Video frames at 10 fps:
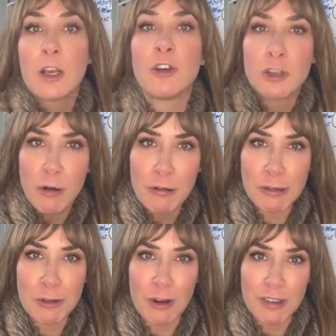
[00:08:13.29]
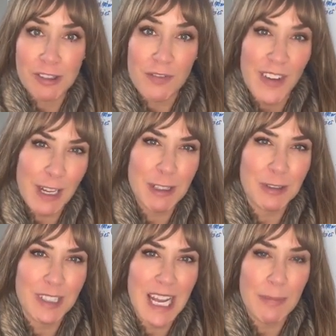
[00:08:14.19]
Go to the source, find out what's
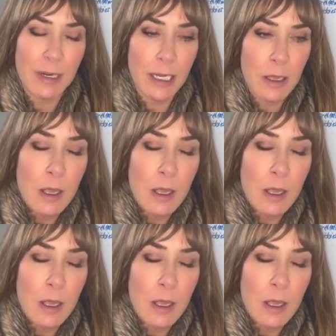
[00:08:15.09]
really happening.